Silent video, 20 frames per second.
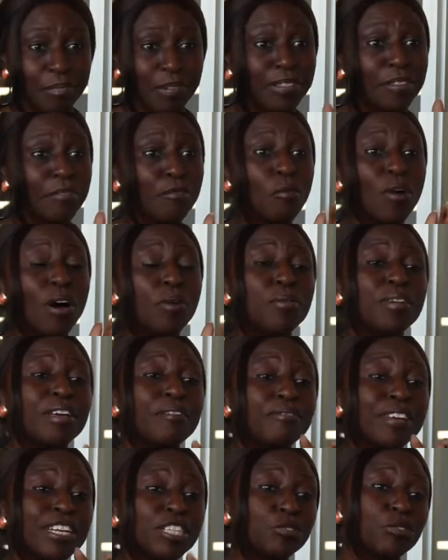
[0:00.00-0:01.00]
But the one we
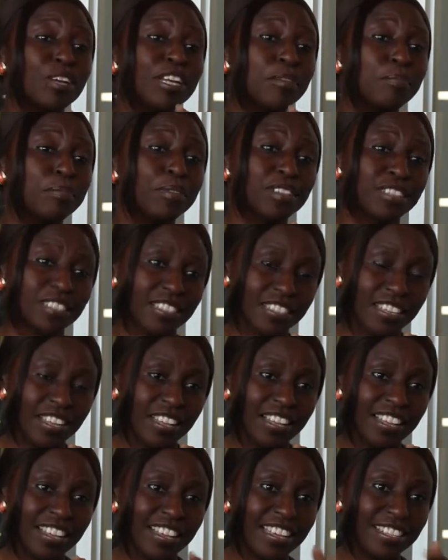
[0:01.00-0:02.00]
eventually built,
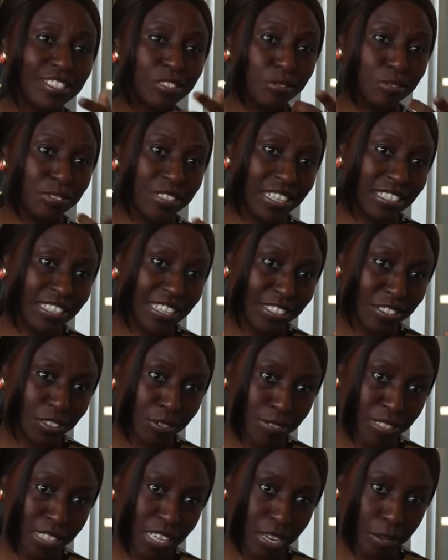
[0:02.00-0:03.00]
it stood the test
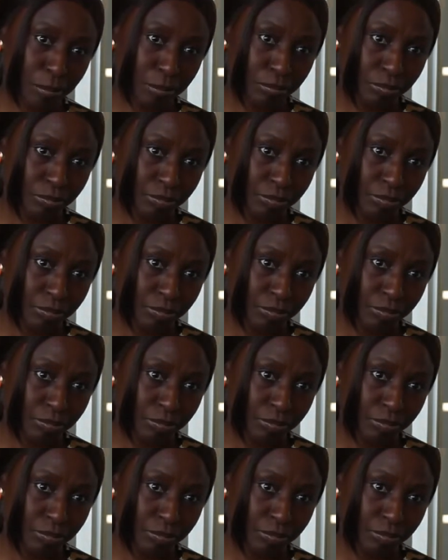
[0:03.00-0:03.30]
of time.